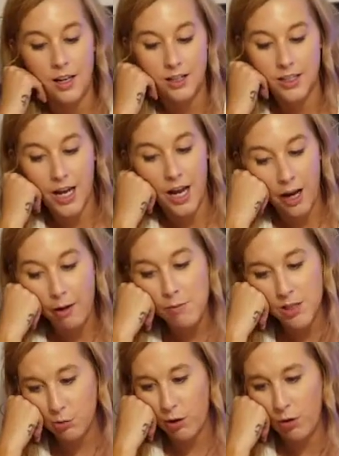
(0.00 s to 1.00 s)

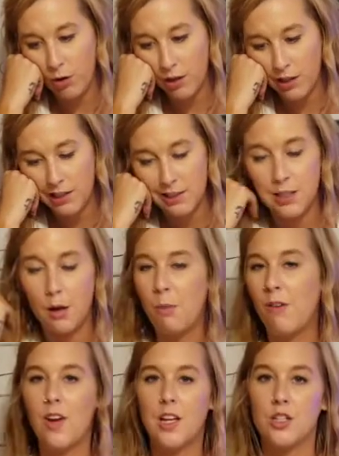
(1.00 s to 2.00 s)
times when some
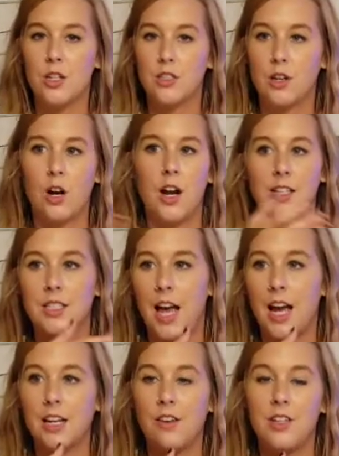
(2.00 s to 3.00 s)
of us just aren't as
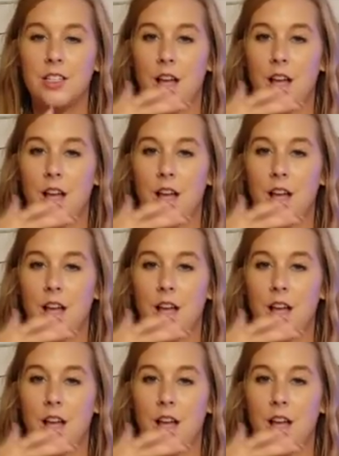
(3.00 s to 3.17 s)
active as